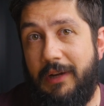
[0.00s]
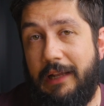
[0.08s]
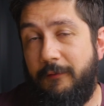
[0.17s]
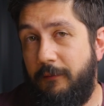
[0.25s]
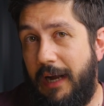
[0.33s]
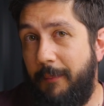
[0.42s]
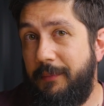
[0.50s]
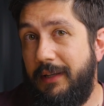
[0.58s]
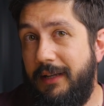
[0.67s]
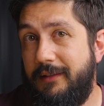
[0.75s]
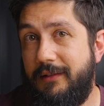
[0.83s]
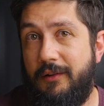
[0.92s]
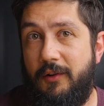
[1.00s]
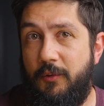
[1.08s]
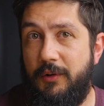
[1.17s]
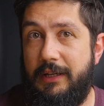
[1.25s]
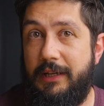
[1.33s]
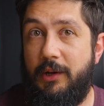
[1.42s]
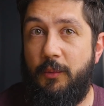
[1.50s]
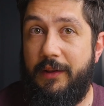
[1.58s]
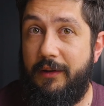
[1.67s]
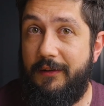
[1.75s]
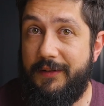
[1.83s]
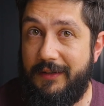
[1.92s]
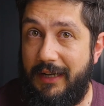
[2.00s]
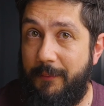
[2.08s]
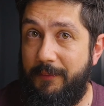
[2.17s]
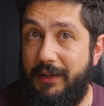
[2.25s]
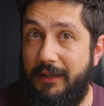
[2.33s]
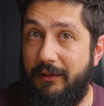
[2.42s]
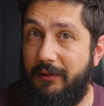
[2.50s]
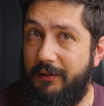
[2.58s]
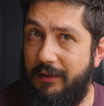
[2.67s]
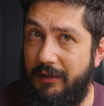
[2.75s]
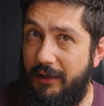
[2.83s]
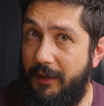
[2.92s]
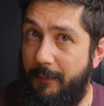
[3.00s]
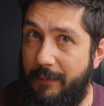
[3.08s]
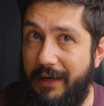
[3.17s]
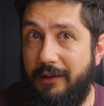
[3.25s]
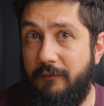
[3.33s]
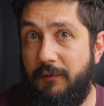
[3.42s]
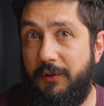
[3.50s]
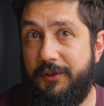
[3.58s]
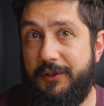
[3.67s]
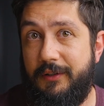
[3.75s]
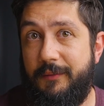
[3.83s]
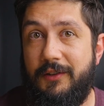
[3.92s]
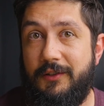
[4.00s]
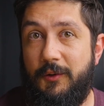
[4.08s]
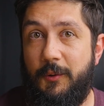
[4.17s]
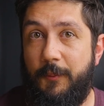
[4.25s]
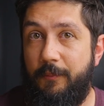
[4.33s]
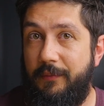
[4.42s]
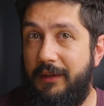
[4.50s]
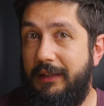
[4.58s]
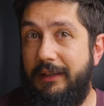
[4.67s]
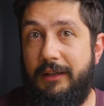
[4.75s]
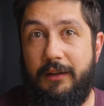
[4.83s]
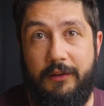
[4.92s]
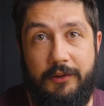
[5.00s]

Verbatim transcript: get updates only when there is an update in the Python version. So the